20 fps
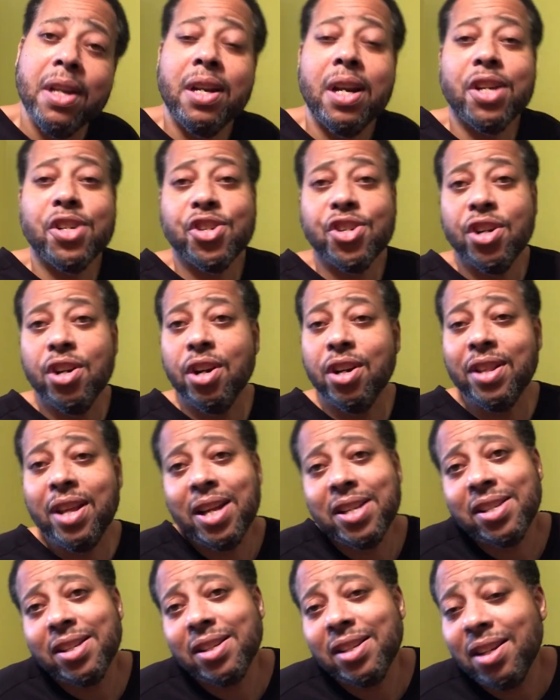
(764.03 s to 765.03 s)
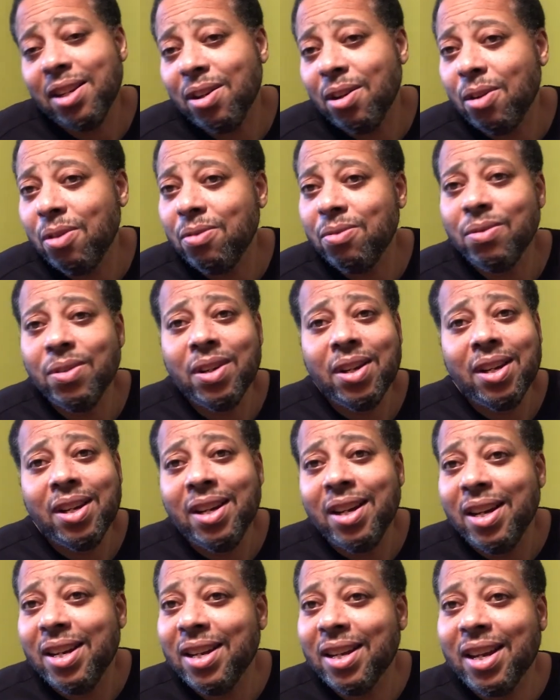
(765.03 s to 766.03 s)
Now, sure, that's, you know,
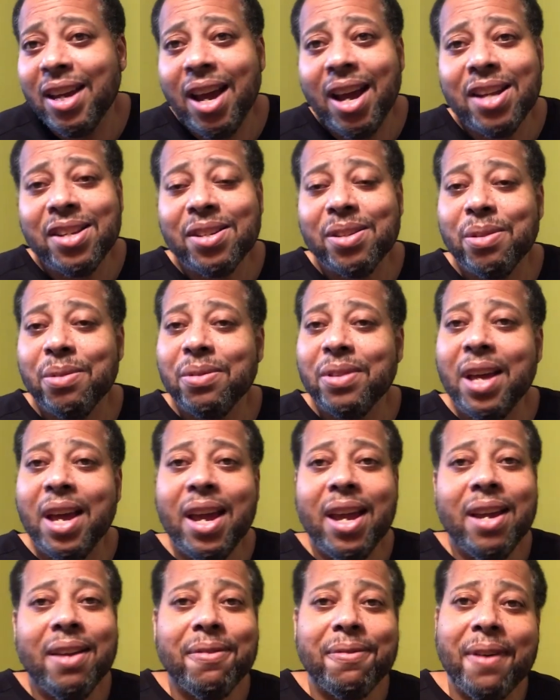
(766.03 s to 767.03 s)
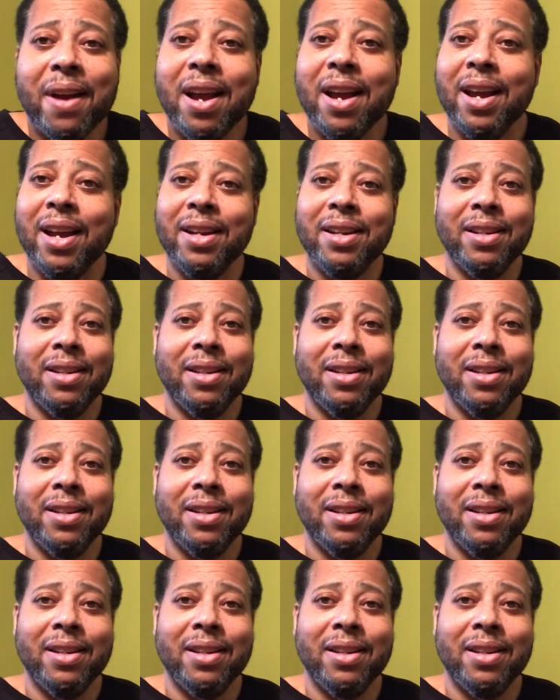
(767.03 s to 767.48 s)
an occasional thing, fine,